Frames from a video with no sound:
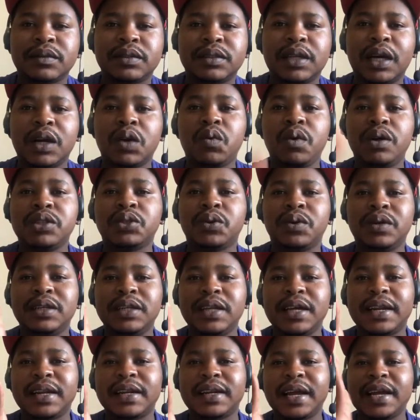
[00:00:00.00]
that was on
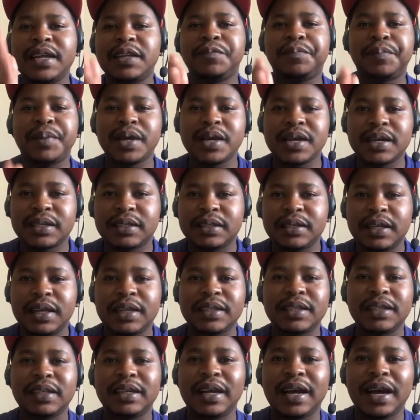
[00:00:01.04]
the right path
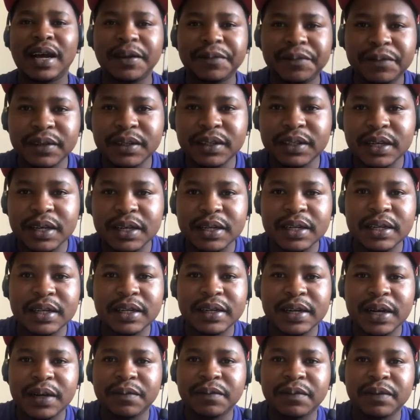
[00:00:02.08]
as an African in
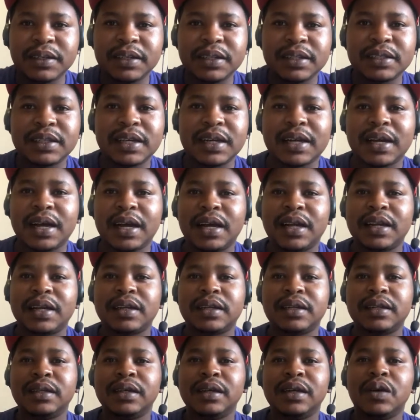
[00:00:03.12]
governing the
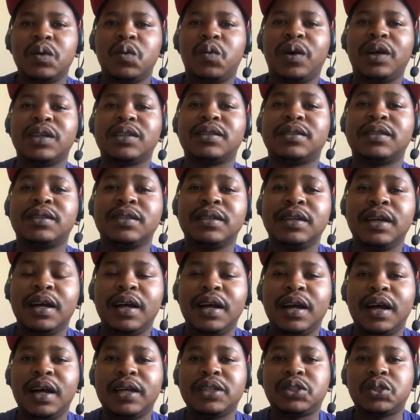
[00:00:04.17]
country was
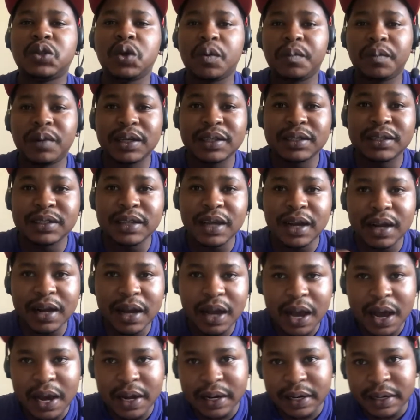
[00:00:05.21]
Thomas
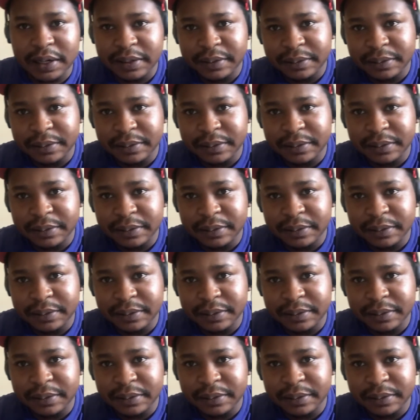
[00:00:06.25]
Sankara.